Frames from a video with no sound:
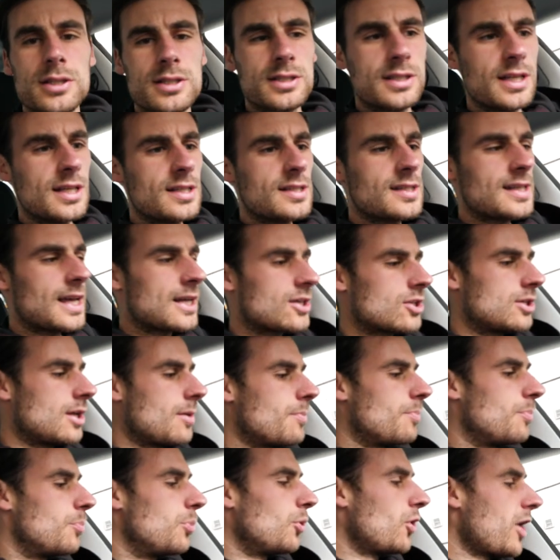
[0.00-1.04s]
This is actually a
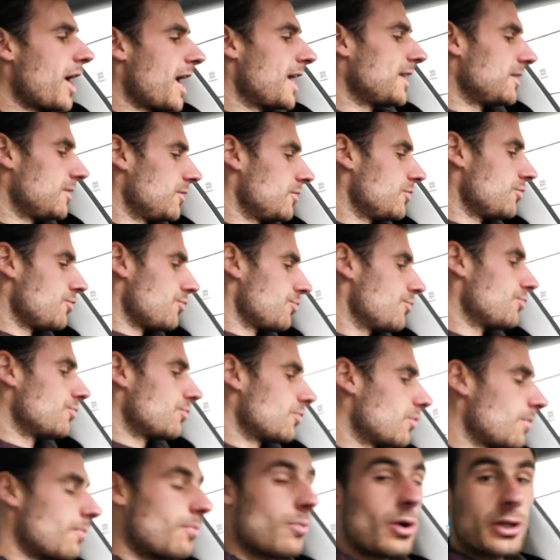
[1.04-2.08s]
brand new
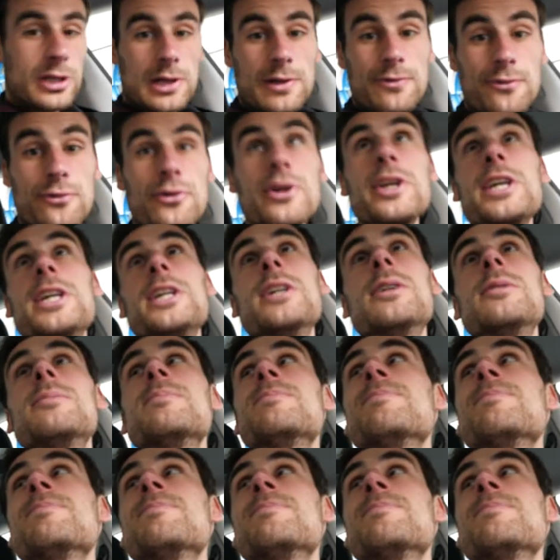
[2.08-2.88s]
Model 3.